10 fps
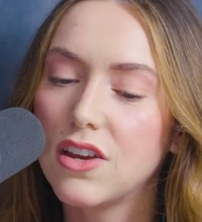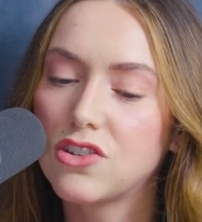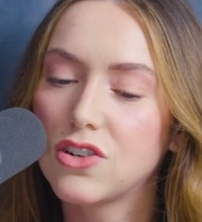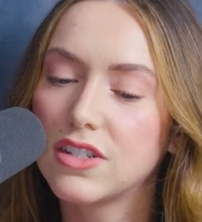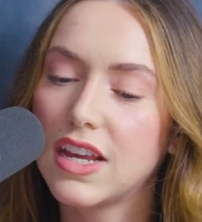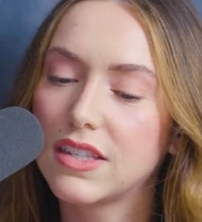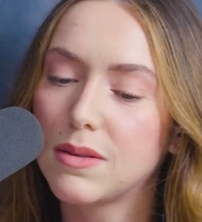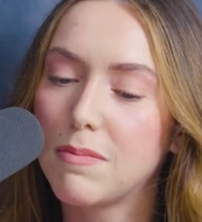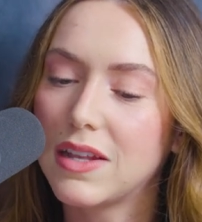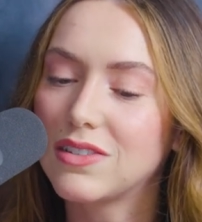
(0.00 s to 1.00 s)
Sure, it takes
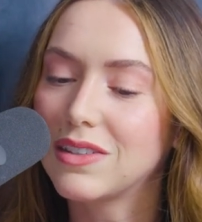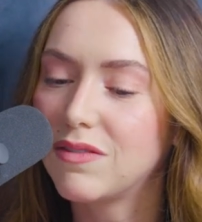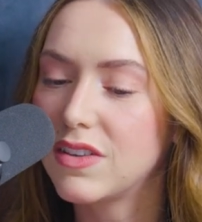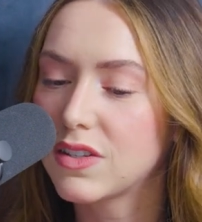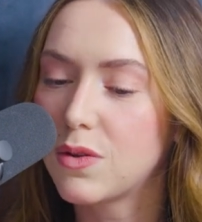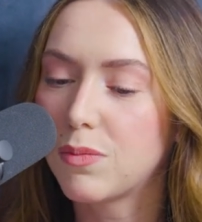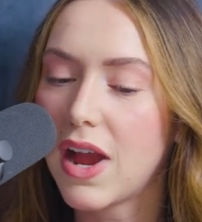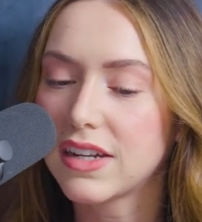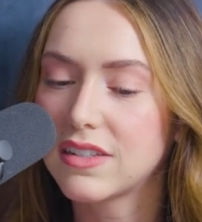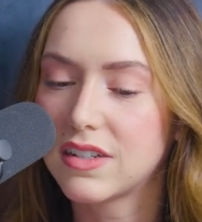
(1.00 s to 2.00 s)
some mental and physical
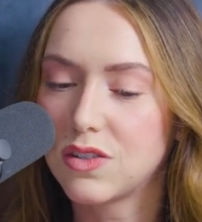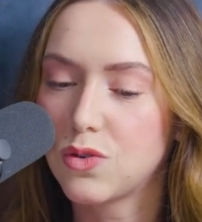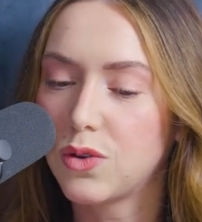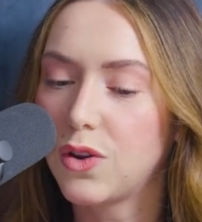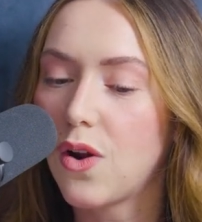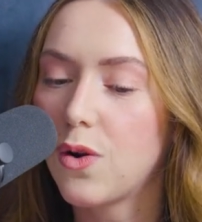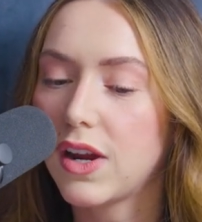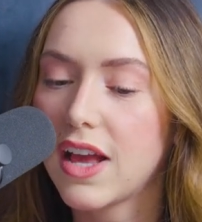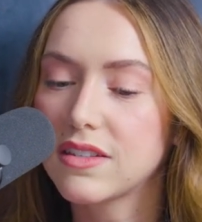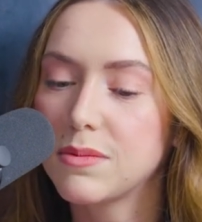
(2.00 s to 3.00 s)
practice to control your
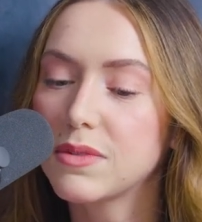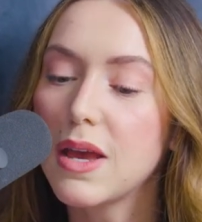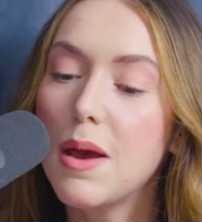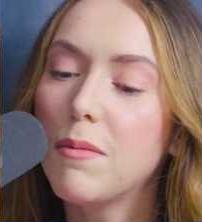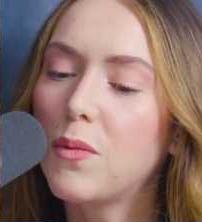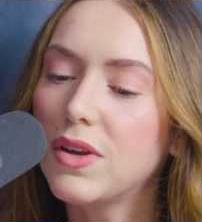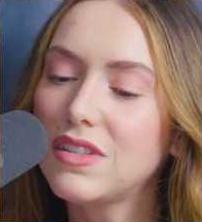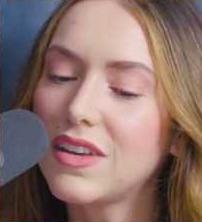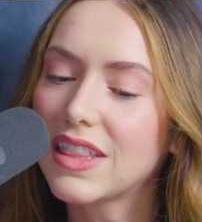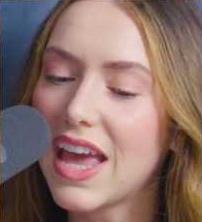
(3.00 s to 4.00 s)
orgasms, but
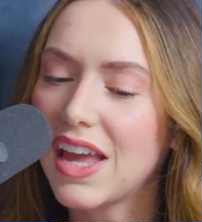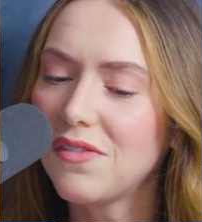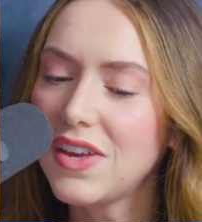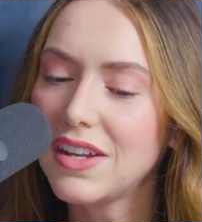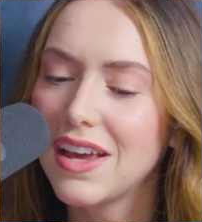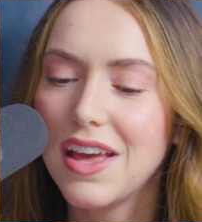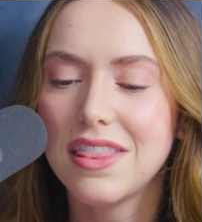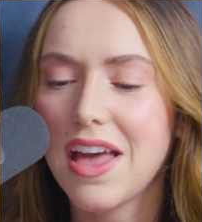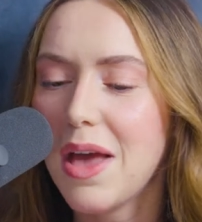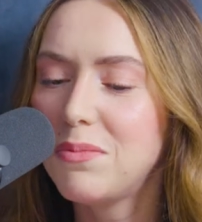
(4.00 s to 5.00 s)
once you get the hang of it,
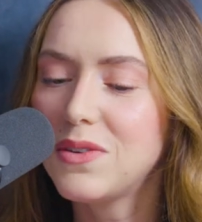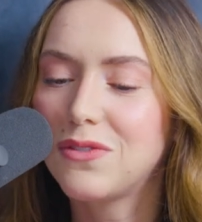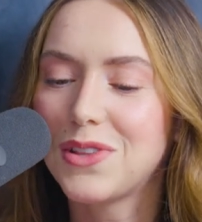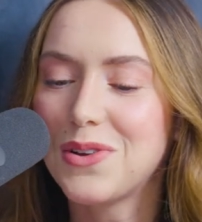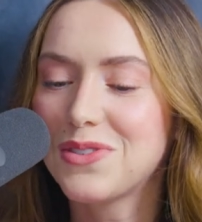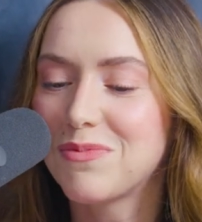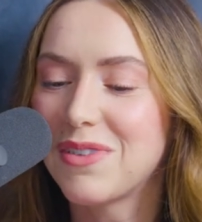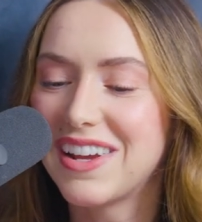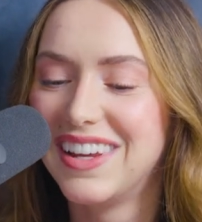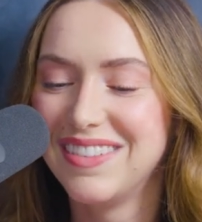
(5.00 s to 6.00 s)
the ebbs and flows of
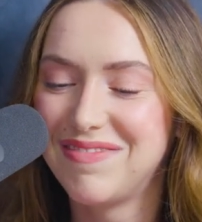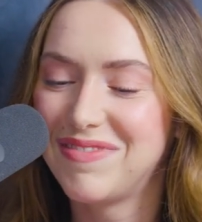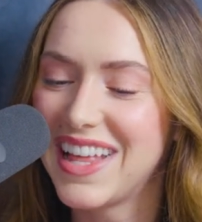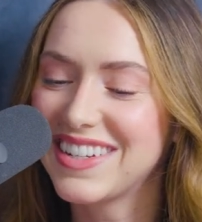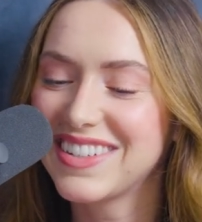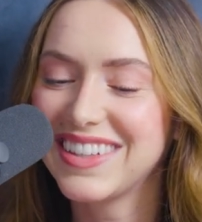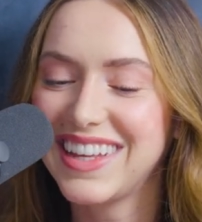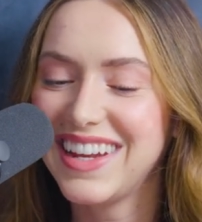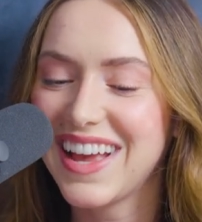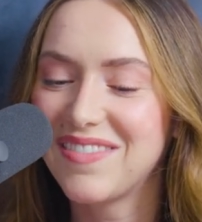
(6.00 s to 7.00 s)
pleasure
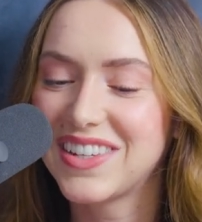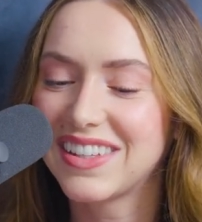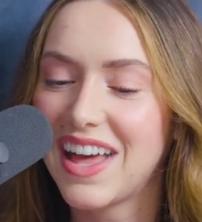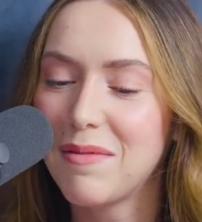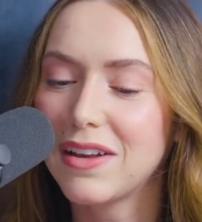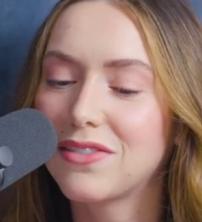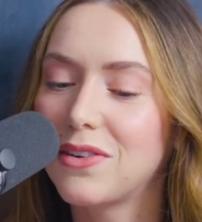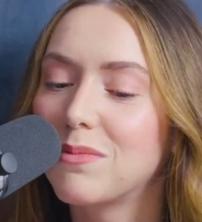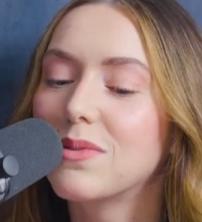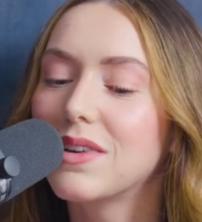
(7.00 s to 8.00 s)
leading up to climax
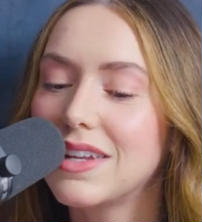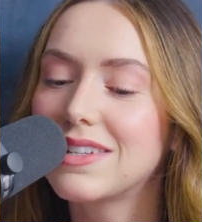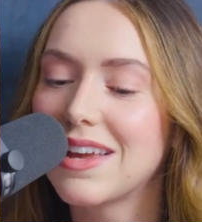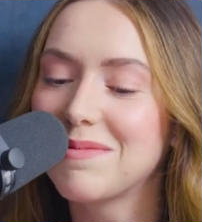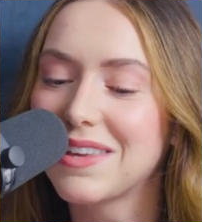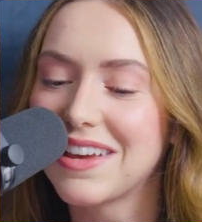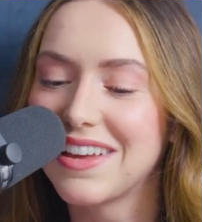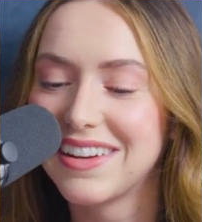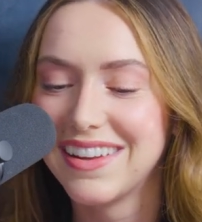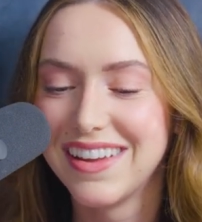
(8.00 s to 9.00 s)
feel pretty damn
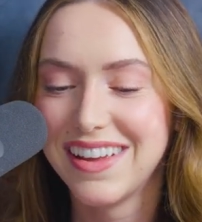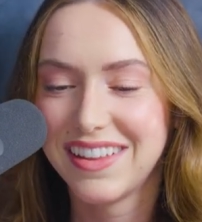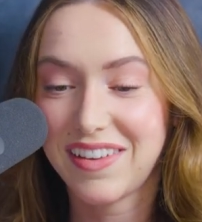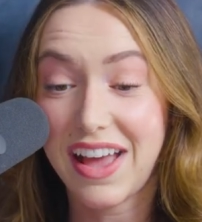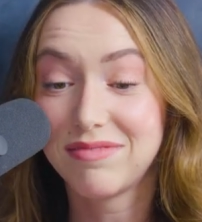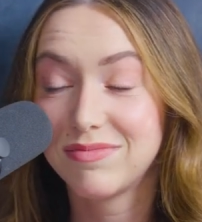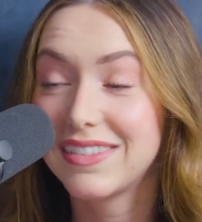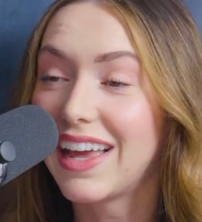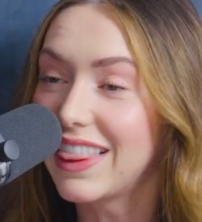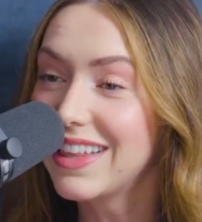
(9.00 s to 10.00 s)
good.
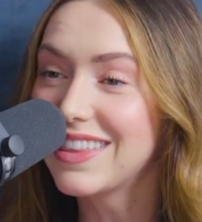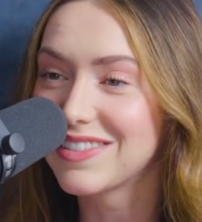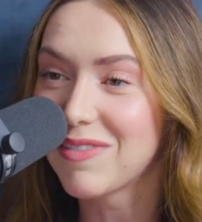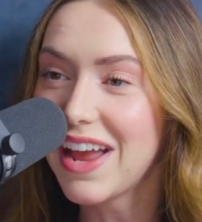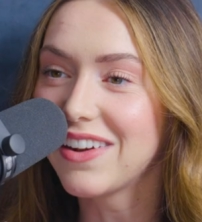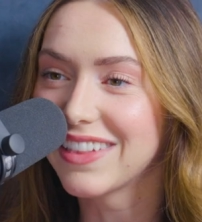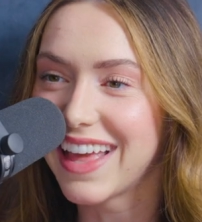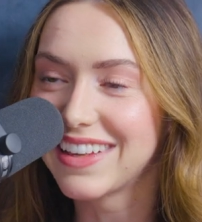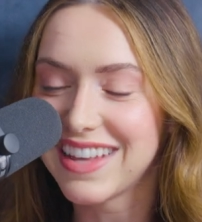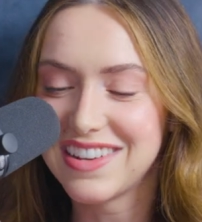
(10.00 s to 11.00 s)
I think this writer
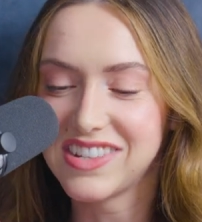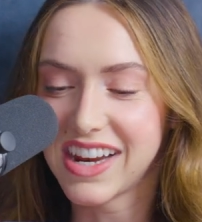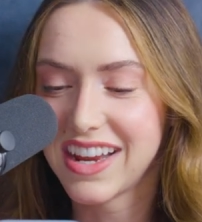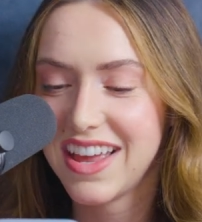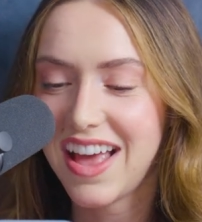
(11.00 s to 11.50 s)
likes edging.